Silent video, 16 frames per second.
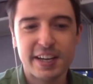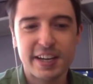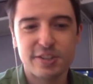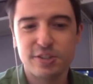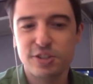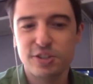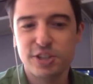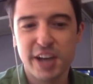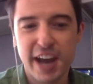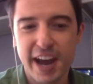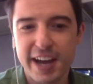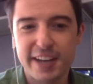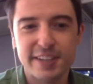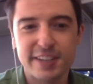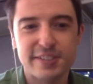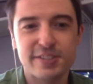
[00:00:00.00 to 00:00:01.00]
to
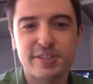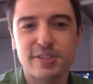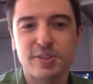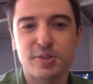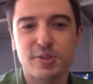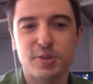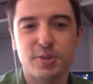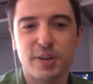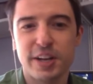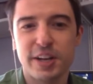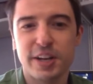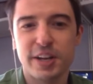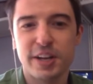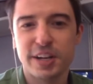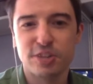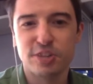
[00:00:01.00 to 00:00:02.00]
jazz to
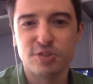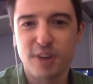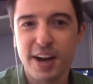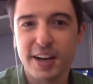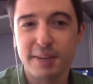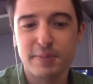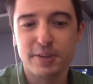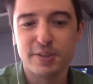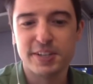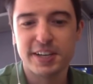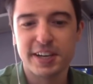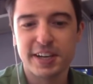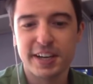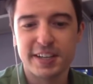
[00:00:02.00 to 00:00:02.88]
electronic music.